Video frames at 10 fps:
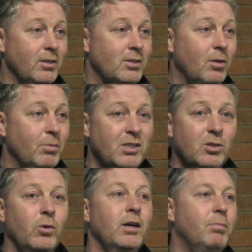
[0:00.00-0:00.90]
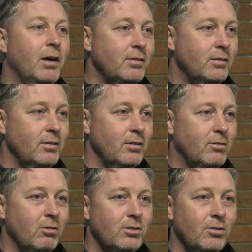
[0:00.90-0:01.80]
sloppy square pass
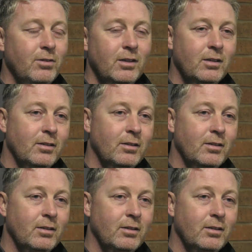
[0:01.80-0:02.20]
across the field,